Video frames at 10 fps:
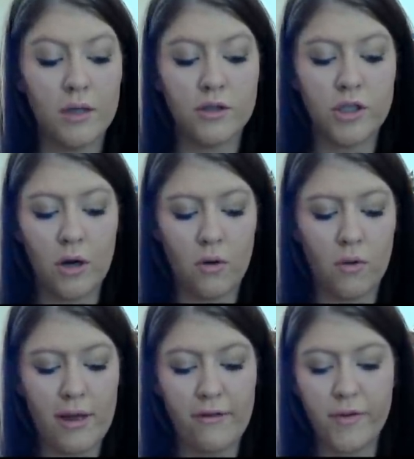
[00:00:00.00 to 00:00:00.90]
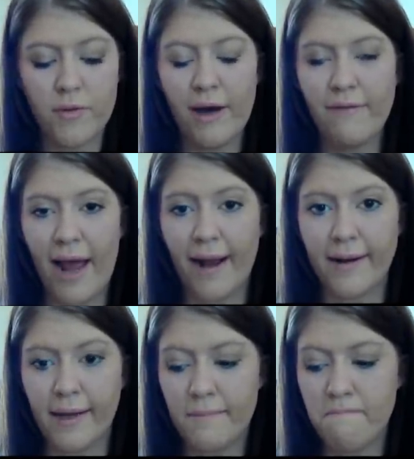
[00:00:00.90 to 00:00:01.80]
So if you have
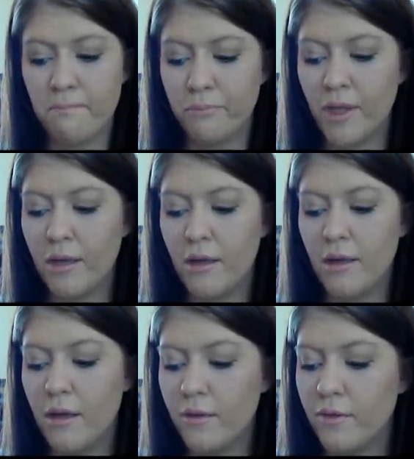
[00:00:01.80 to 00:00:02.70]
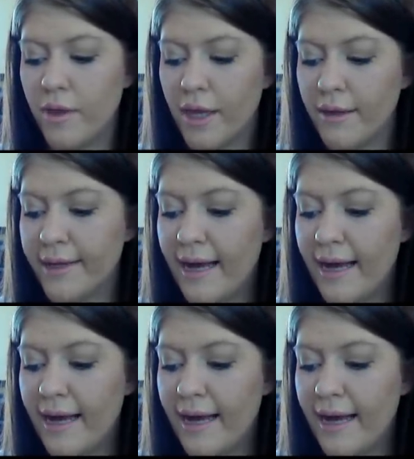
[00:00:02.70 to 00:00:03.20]
acne, the